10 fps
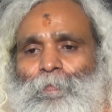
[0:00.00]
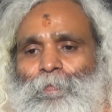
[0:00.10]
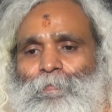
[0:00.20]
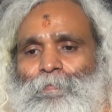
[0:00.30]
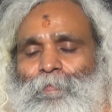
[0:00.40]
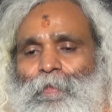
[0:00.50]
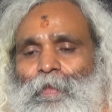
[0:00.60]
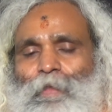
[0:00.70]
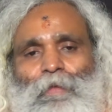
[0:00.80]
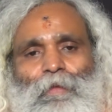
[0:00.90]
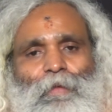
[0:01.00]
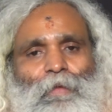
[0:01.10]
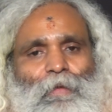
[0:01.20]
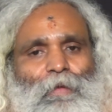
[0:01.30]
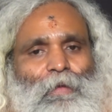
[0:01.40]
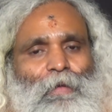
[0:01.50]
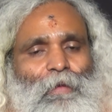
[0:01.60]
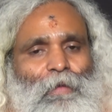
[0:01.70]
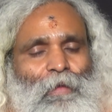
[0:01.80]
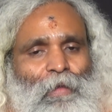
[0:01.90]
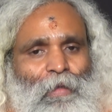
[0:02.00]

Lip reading: No one is speaking in this clip.